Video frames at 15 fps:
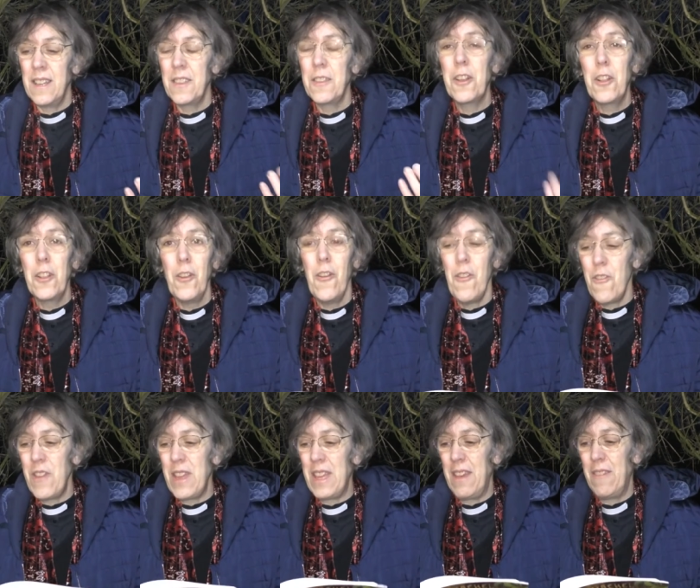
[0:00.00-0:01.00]
the
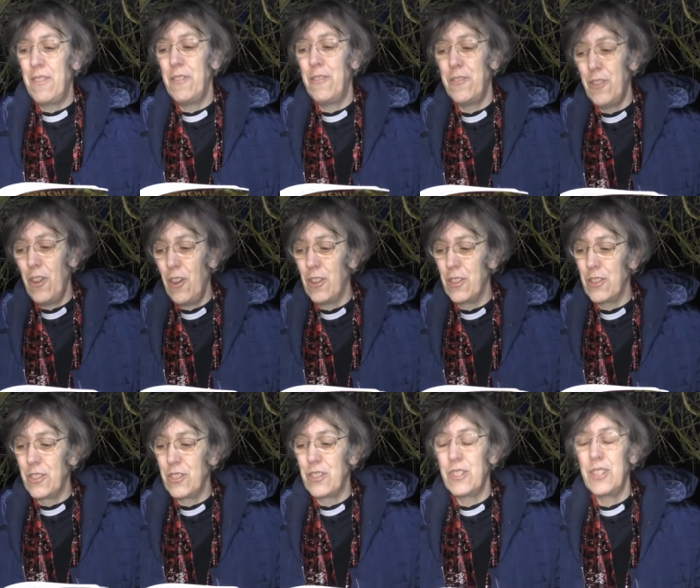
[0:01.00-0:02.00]
glory of the
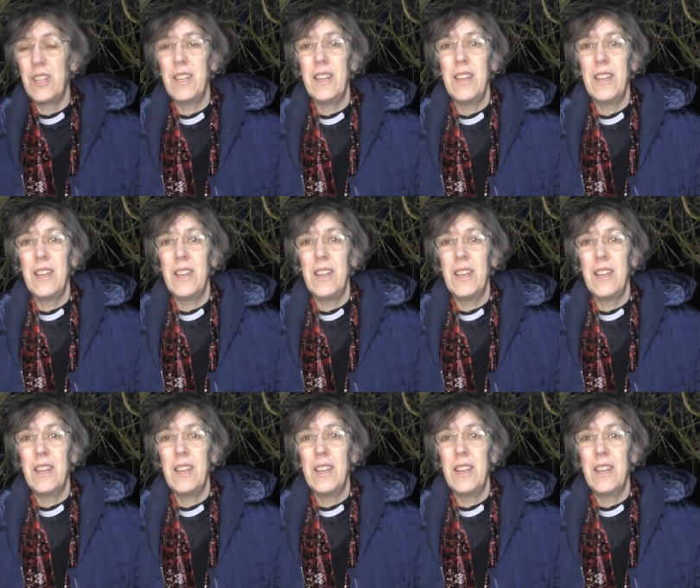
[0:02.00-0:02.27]
frost,